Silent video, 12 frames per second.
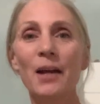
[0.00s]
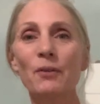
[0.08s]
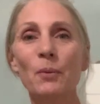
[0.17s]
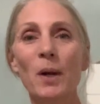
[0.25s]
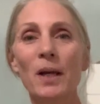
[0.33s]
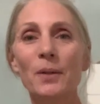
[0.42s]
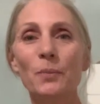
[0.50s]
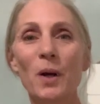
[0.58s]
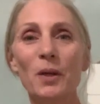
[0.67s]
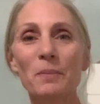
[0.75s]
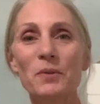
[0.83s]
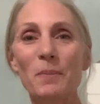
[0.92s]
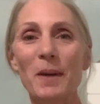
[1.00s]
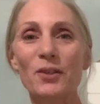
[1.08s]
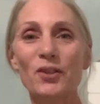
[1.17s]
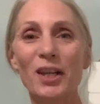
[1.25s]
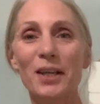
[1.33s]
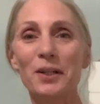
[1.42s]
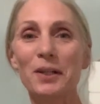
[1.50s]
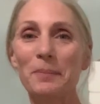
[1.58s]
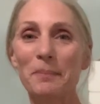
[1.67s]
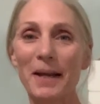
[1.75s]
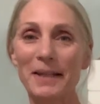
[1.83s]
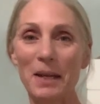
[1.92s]
everyone, welcome to my channel.
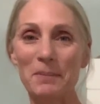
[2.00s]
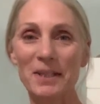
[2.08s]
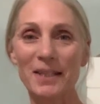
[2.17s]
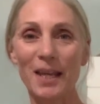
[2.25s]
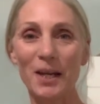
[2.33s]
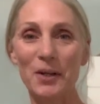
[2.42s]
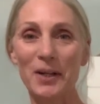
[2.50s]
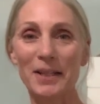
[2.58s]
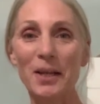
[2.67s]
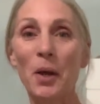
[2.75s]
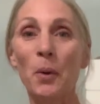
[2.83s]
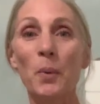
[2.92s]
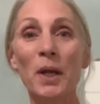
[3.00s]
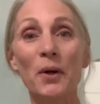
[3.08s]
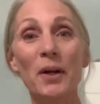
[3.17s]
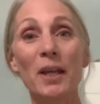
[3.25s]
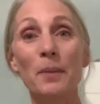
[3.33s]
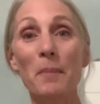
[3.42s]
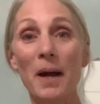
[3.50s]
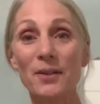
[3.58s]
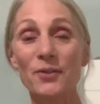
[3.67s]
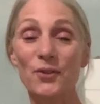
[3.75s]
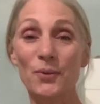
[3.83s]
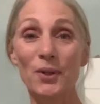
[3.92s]
My name is Karen. We are in my
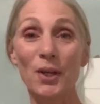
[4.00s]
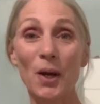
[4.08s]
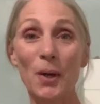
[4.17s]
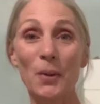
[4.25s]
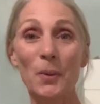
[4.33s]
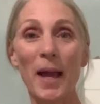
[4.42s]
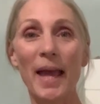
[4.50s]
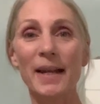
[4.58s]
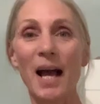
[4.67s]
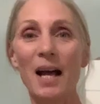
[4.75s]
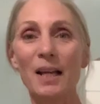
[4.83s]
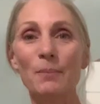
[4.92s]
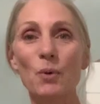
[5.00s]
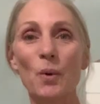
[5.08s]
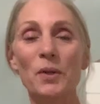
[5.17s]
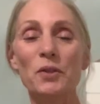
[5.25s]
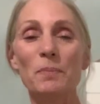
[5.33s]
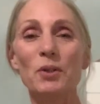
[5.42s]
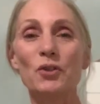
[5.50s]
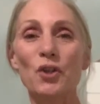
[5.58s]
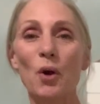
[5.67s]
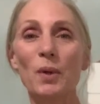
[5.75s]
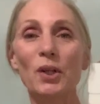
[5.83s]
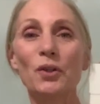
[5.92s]
studio and I am going to be
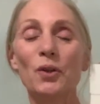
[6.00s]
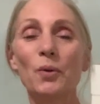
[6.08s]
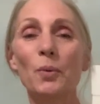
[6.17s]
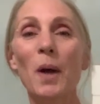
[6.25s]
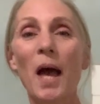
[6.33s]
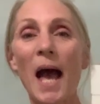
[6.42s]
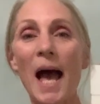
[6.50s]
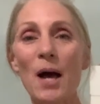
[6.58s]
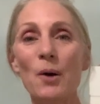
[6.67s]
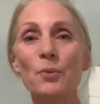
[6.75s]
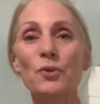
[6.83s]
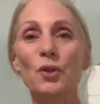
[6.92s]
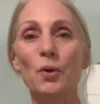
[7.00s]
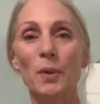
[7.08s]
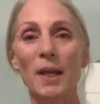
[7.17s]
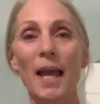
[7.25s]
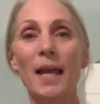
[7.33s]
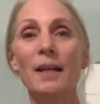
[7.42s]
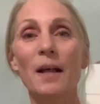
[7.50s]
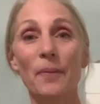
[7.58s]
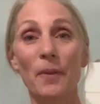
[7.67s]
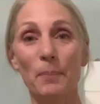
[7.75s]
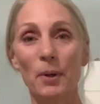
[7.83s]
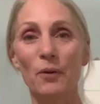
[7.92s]
showing you how to create
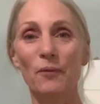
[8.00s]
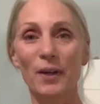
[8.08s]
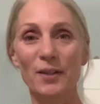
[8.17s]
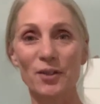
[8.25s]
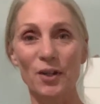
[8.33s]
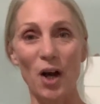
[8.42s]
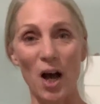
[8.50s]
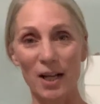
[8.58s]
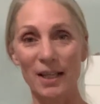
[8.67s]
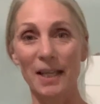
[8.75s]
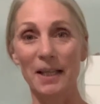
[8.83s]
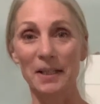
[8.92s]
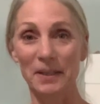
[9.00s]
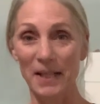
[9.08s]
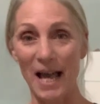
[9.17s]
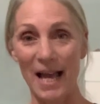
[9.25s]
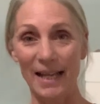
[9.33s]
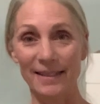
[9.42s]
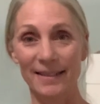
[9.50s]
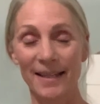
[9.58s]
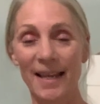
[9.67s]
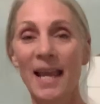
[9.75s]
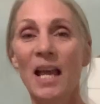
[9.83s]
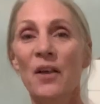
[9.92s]
the perfect caulking line.
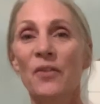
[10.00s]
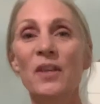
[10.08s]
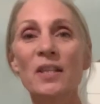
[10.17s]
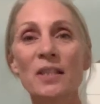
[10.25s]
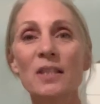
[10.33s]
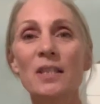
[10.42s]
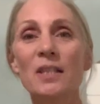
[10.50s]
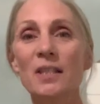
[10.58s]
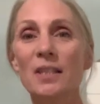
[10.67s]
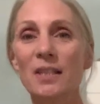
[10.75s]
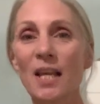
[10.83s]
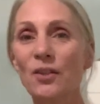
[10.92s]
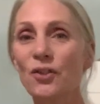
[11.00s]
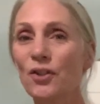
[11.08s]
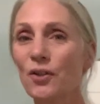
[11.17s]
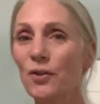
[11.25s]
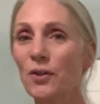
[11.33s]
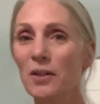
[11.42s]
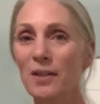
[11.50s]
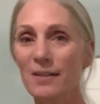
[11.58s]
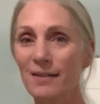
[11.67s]
This is an essential